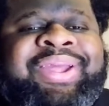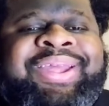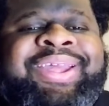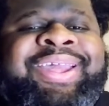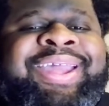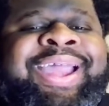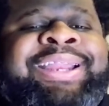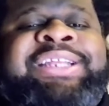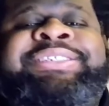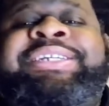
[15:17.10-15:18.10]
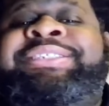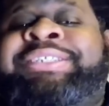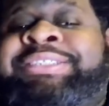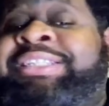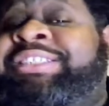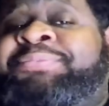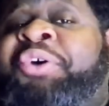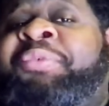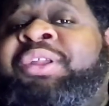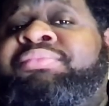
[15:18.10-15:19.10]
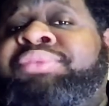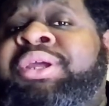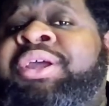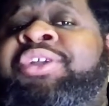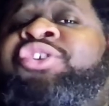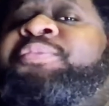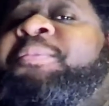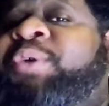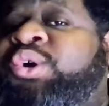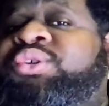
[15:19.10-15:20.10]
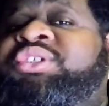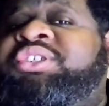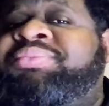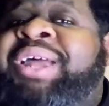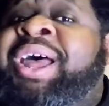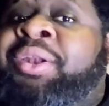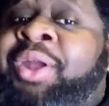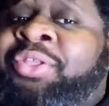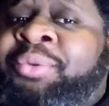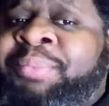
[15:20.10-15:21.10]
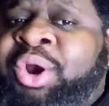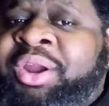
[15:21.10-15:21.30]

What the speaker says: and he seizes this moment to propose another bargain.